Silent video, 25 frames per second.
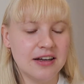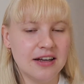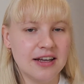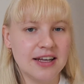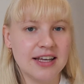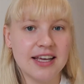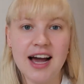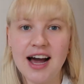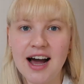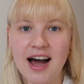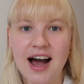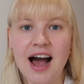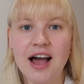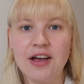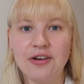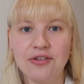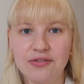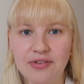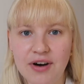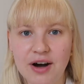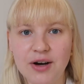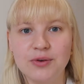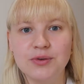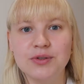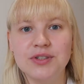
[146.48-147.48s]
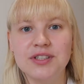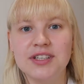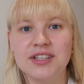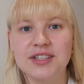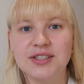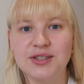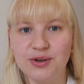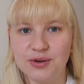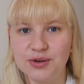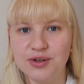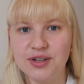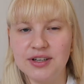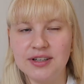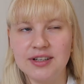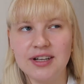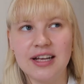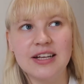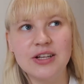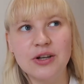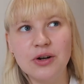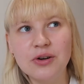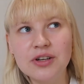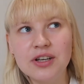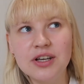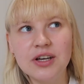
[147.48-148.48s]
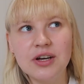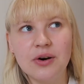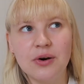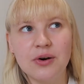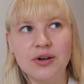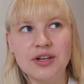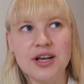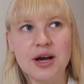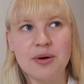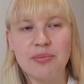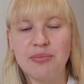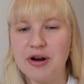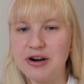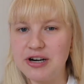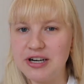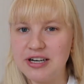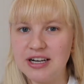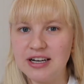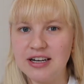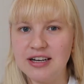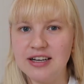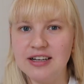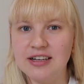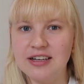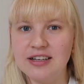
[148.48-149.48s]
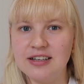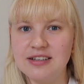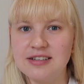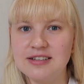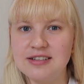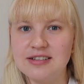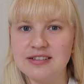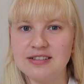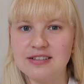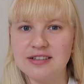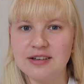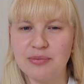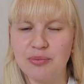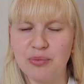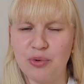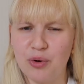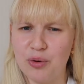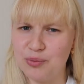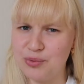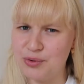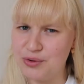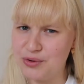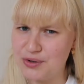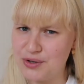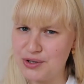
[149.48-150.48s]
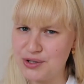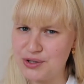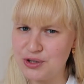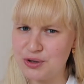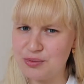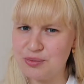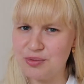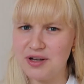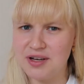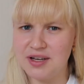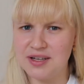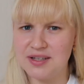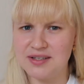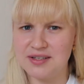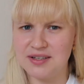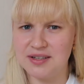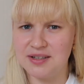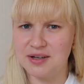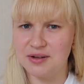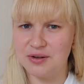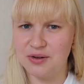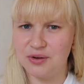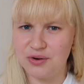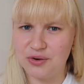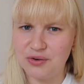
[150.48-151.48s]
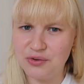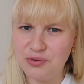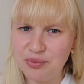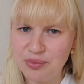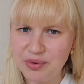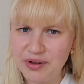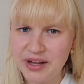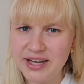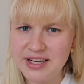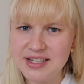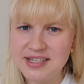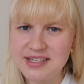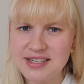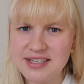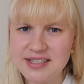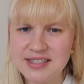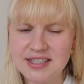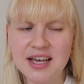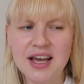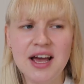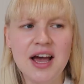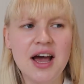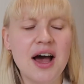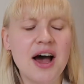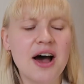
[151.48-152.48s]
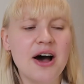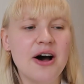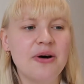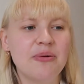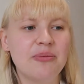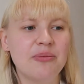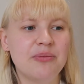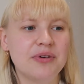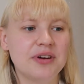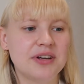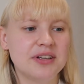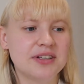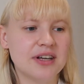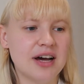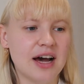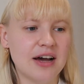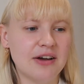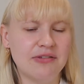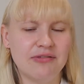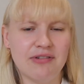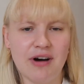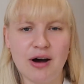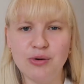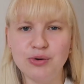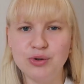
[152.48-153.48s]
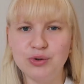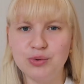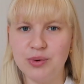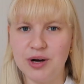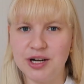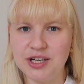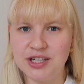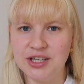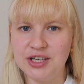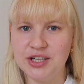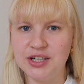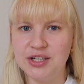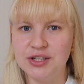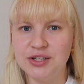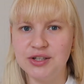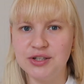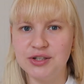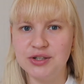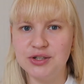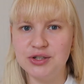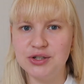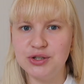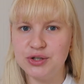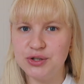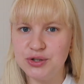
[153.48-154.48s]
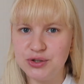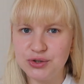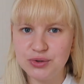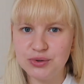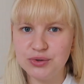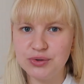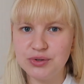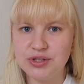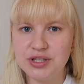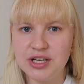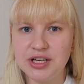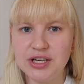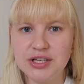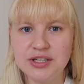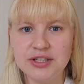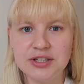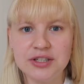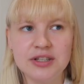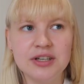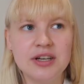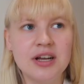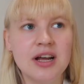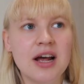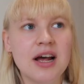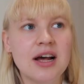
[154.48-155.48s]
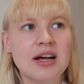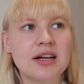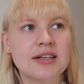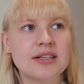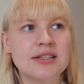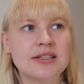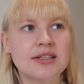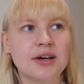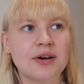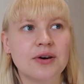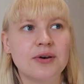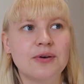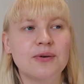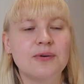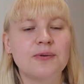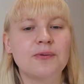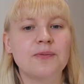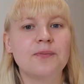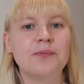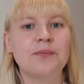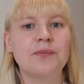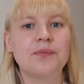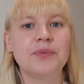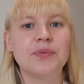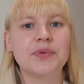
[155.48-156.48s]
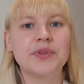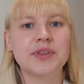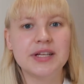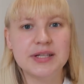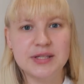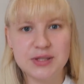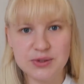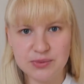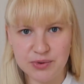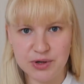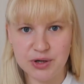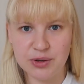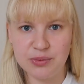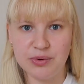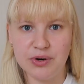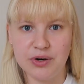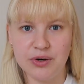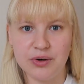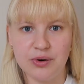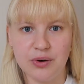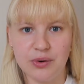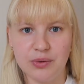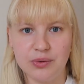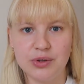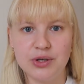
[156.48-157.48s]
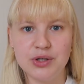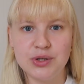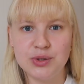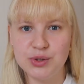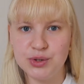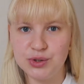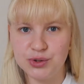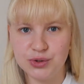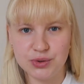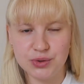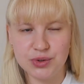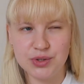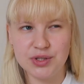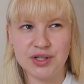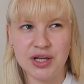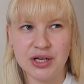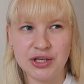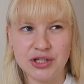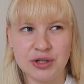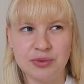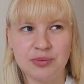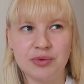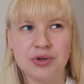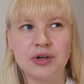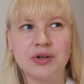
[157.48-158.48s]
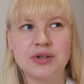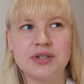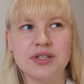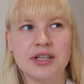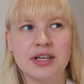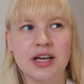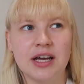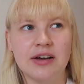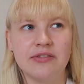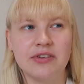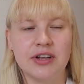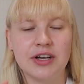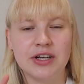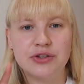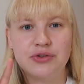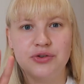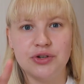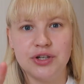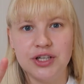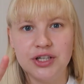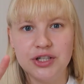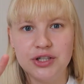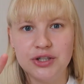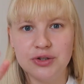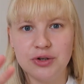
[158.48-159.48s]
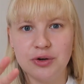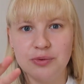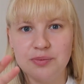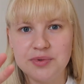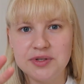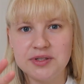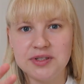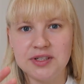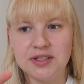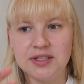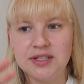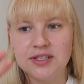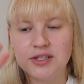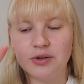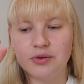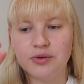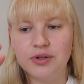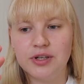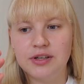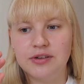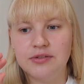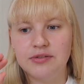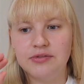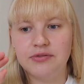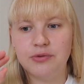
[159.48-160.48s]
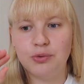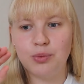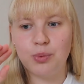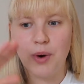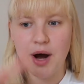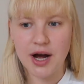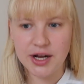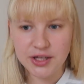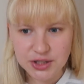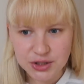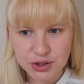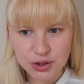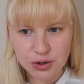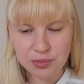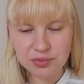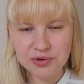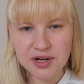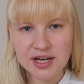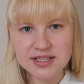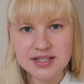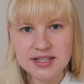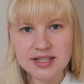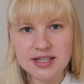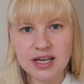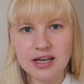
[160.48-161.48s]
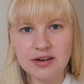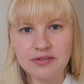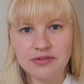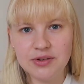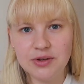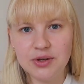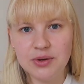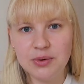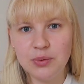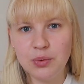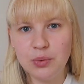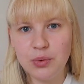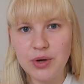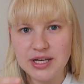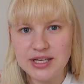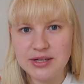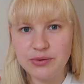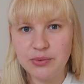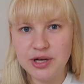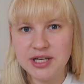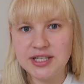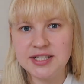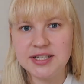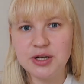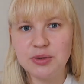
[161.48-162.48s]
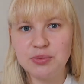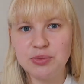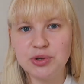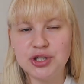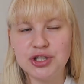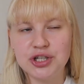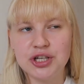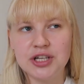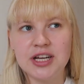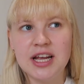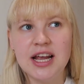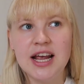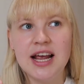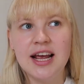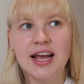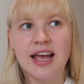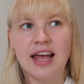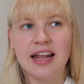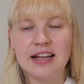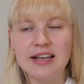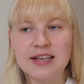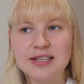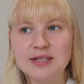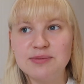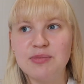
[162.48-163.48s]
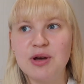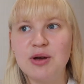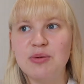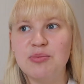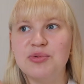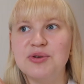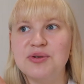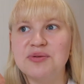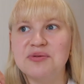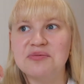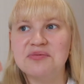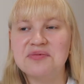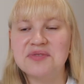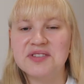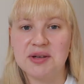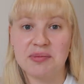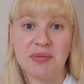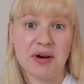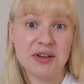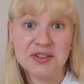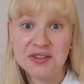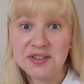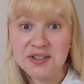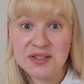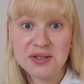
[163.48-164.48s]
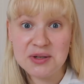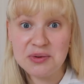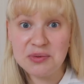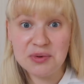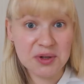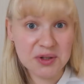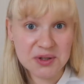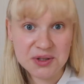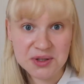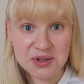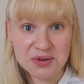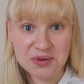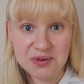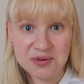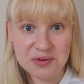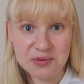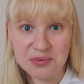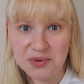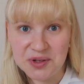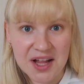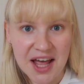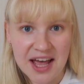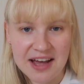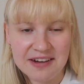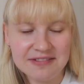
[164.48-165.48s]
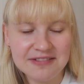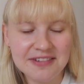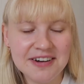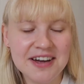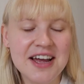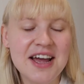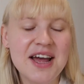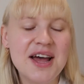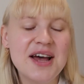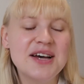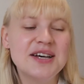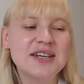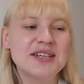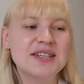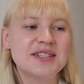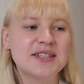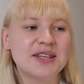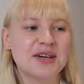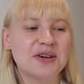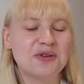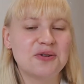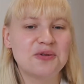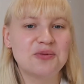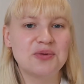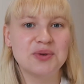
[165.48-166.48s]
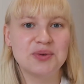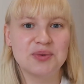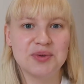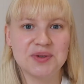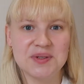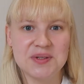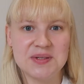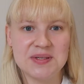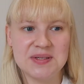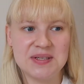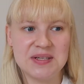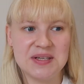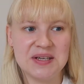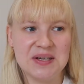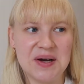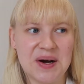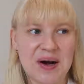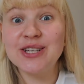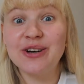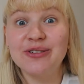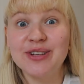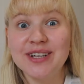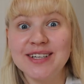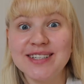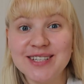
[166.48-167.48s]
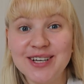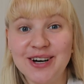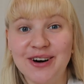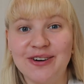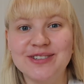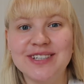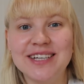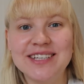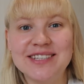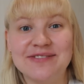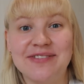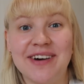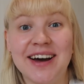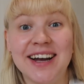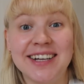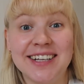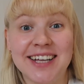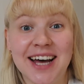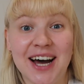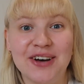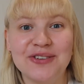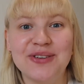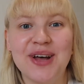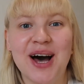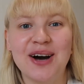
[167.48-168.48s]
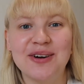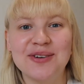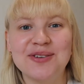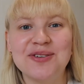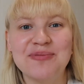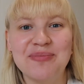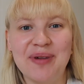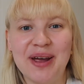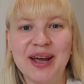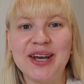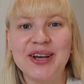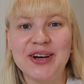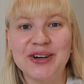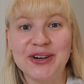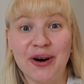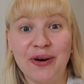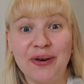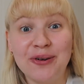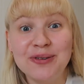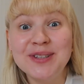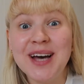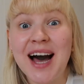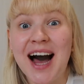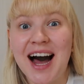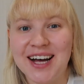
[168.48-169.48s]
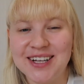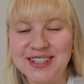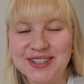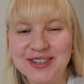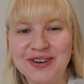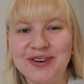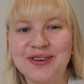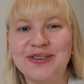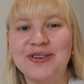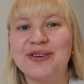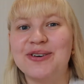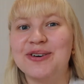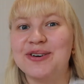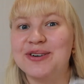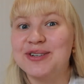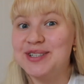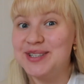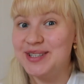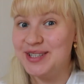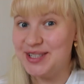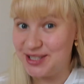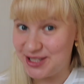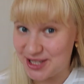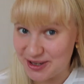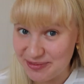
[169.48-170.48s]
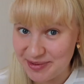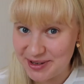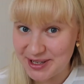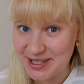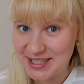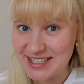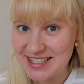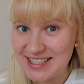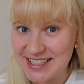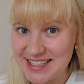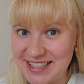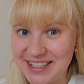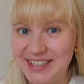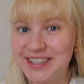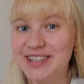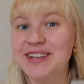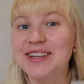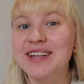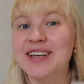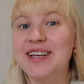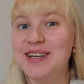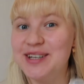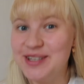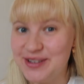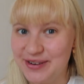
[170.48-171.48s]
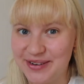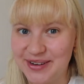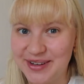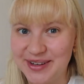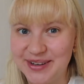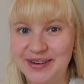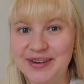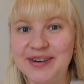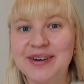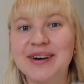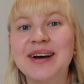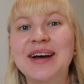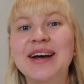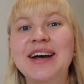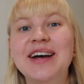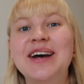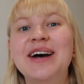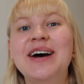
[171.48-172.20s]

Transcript: yeah, I found the Don, like Don Quixote apparently is a popular shop, like it's in a lot of places. But I found one in Shinjuku station, so that's where we're going, Shinjuku station, because they have like three shops there. So if one shop doesn't have the vending machine, at least maybe some others will do, will have. So we will see. So let's go, let's find out how to make your own Hanko, or the Japanese seal, in Tokyo.